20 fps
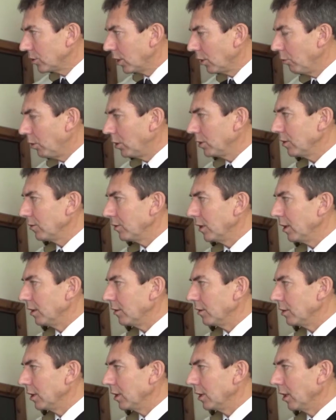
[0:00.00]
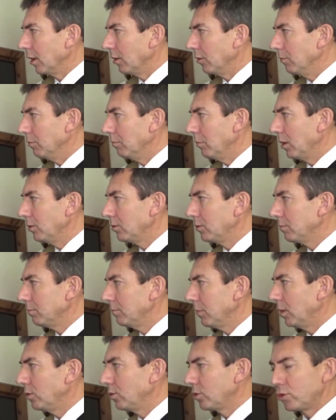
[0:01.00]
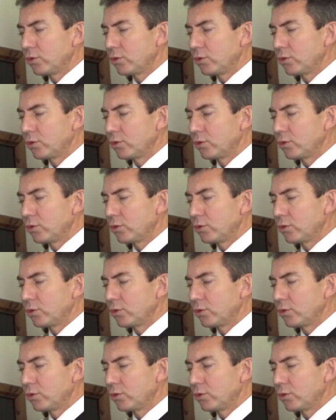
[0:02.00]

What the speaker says: one of the most